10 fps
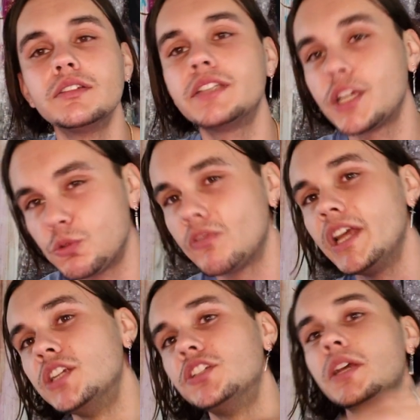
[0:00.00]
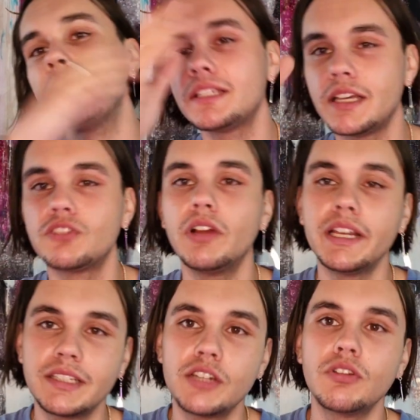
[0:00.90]
sexual relationship,
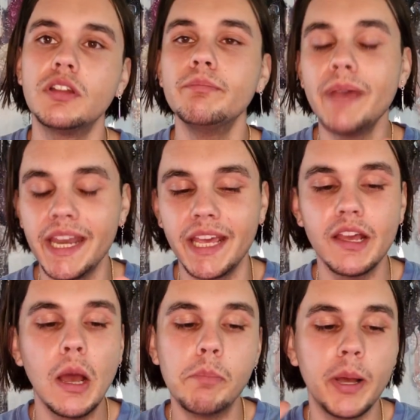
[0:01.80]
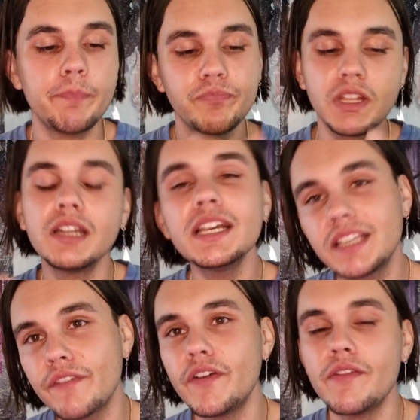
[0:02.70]
etc. Many, but
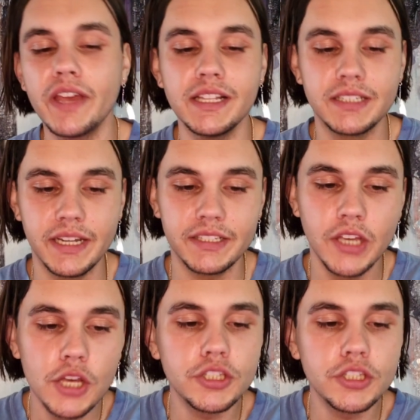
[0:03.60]
let's get further into this.